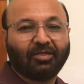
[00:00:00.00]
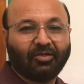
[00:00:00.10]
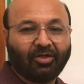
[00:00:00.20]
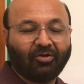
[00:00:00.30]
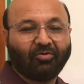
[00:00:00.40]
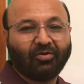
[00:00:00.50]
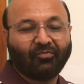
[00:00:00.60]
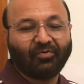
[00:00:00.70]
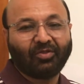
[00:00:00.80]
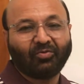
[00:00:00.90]
Now
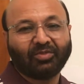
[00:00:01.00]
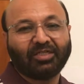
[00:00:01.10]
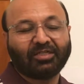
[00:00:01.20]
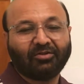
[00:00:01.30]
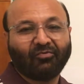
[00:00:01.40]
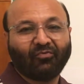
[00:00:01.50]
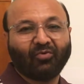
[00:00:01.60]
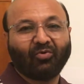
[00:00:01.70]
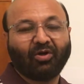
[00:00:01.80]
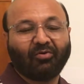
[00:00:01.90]
we know that
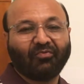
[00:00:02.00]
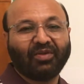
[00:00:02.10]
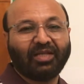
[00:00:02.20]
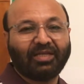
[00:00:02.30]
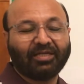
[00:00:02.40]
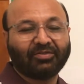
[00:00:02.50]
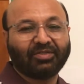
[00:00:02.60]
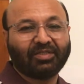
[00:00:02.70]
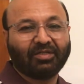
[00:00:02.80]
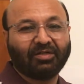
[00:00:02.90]
flow of
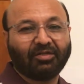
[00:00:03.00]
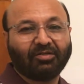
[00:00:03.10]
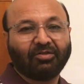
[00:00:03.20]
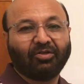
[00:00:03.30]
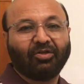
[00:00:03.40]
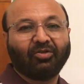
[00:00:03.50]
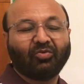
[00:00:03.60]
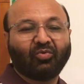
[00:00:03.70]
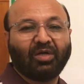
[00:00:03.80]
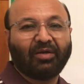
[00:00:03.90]
electric current
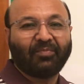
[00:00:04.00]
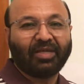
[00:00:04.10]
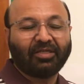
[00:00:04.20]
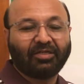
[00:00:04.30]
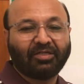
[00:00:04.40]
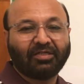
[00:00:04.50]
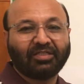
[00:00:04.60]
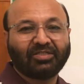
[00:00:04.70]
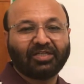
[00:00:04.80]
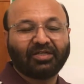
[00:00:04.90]
through a magnet
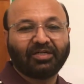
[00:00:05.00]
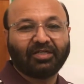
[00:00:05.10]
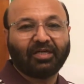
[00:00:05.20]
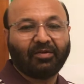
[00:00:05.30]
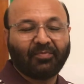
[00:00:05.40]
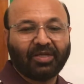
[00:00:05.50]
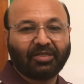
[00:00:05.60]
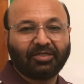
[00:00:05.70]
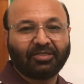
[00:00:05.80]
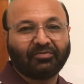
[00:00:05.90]
generate a
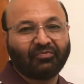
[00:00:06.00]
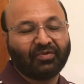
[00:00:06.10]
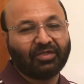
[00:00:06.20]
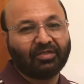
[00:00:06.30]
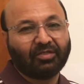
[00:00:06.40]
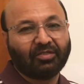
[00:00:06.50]
magnetic field.